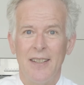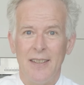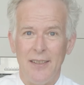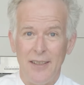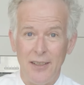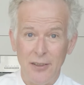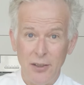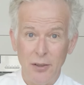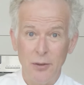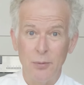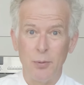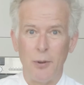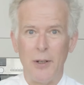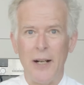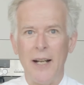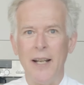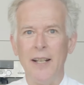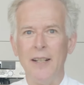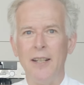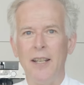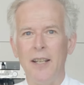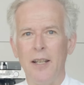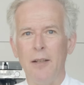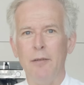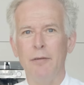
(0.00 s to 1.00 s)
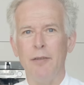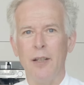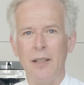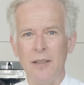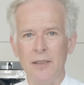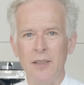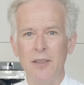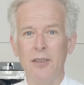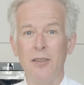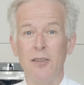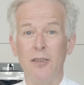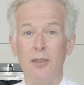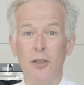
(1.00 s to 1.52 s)
This is why they
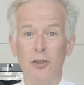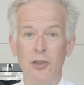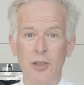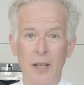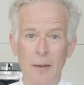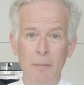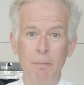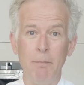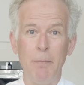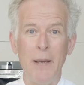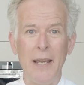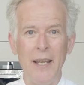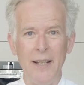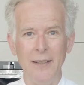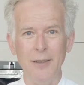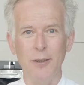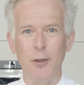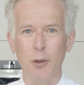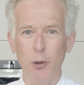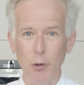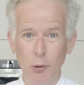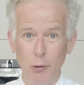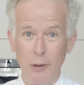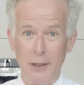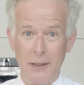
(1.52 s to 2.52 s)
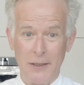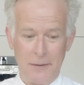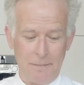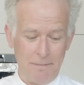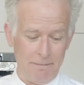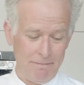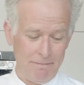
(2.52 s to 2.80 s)
invented the champagne cooler.